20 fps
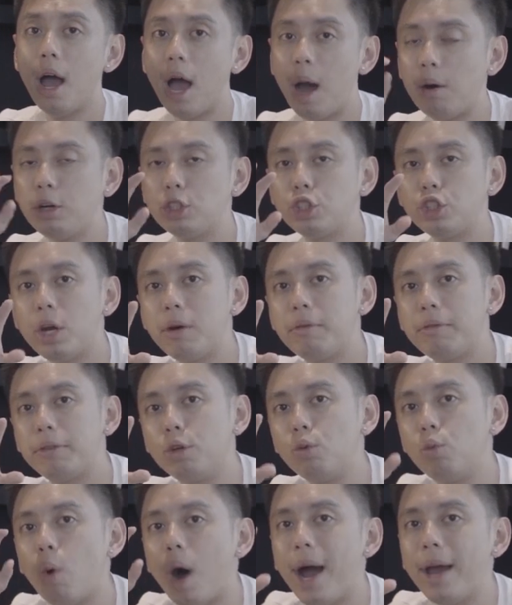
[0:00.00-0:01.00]
I wanna share with
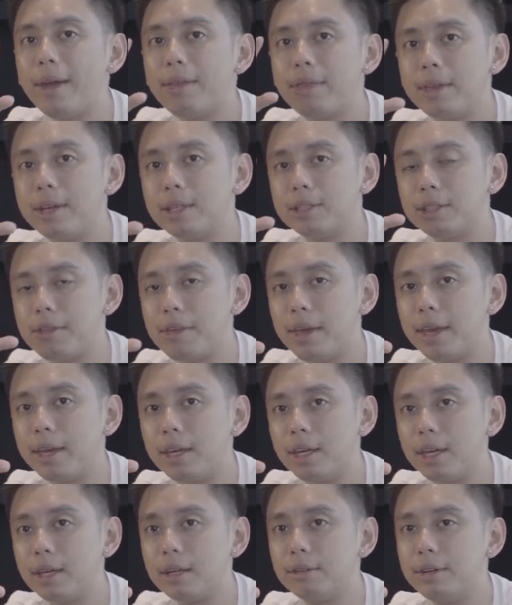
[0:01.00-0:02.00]
you why this thing
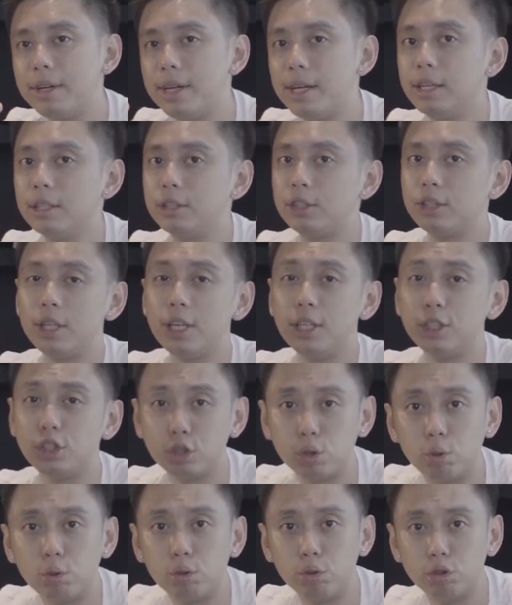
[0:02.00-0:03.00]
here is
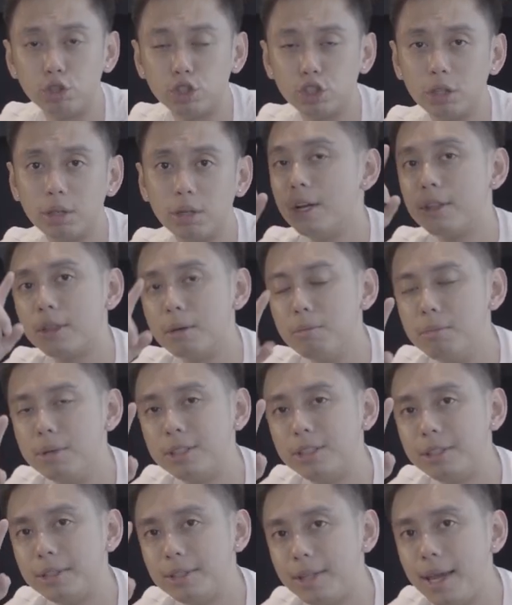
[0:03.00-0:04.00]
so crucial. The
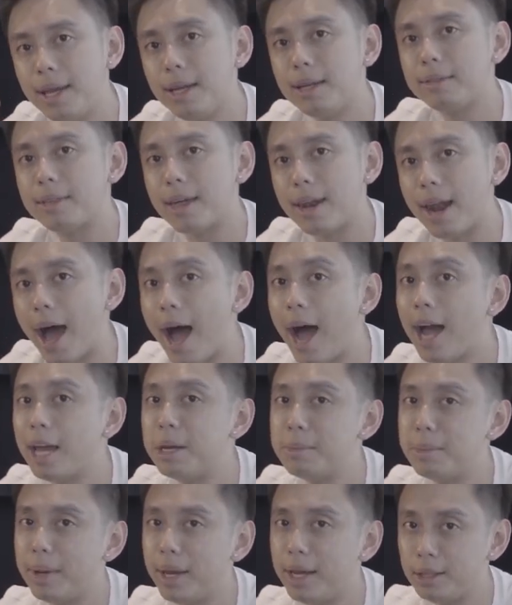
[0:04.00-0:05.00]
mistake that
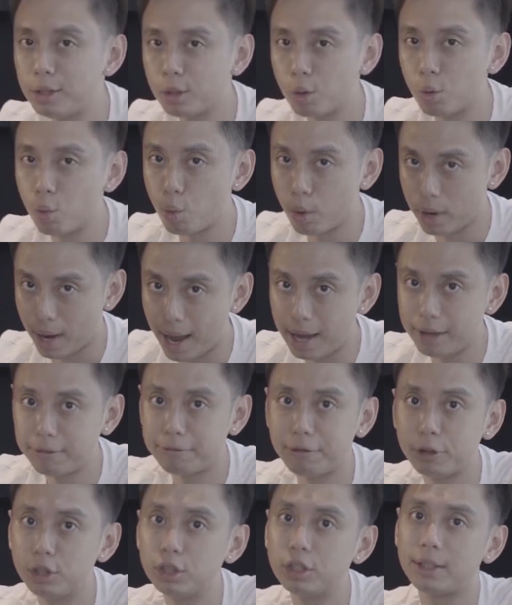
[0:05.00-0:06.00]
I made when I
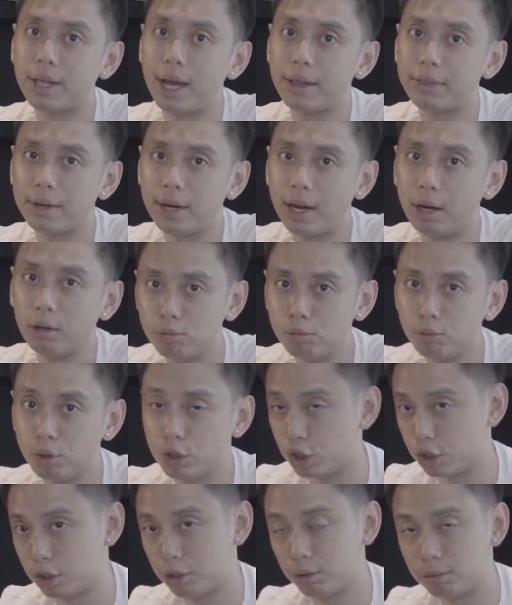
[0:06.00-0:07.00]
first started out,
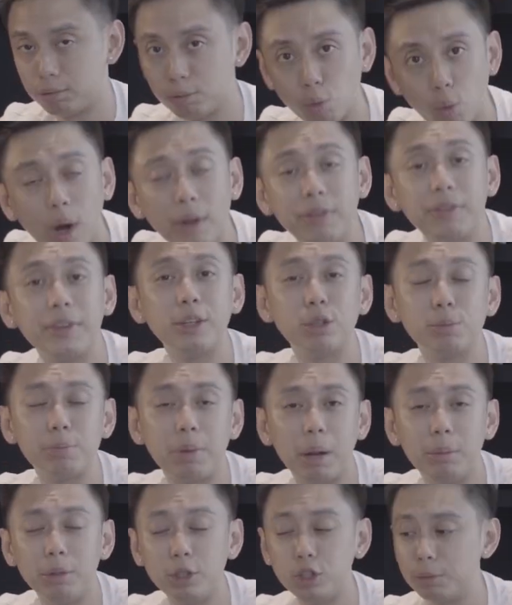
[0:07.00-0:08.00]
which is wanting to
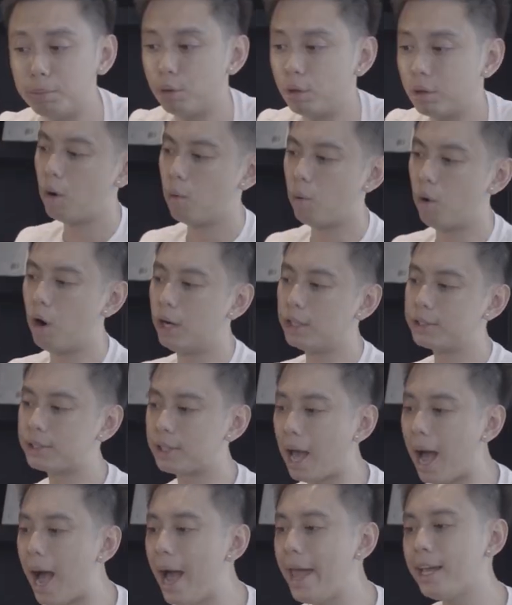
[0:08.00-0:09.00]
publish a book,
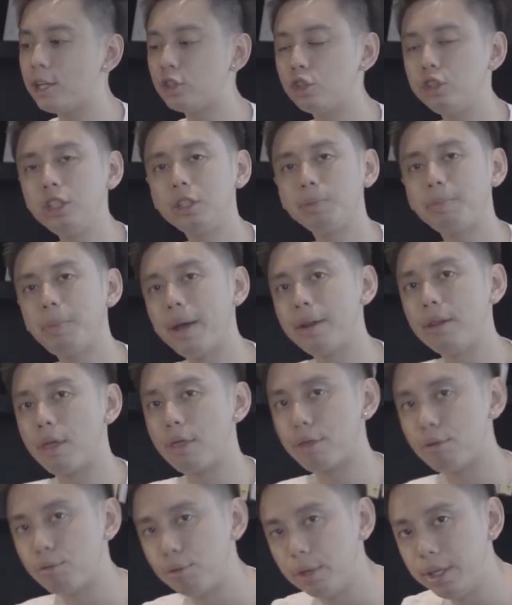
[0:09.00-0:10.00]
was I actually
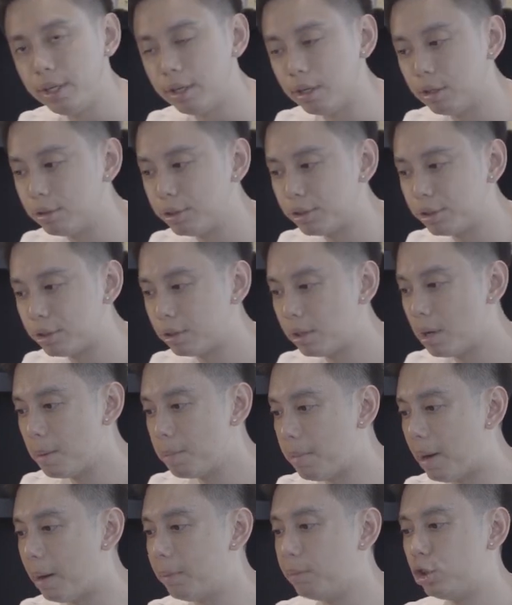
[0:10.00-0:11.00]
spent 3 years
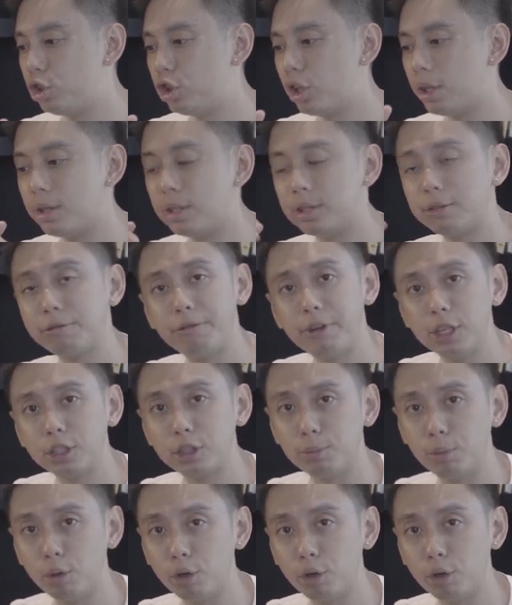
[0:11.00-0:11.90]
publishing this first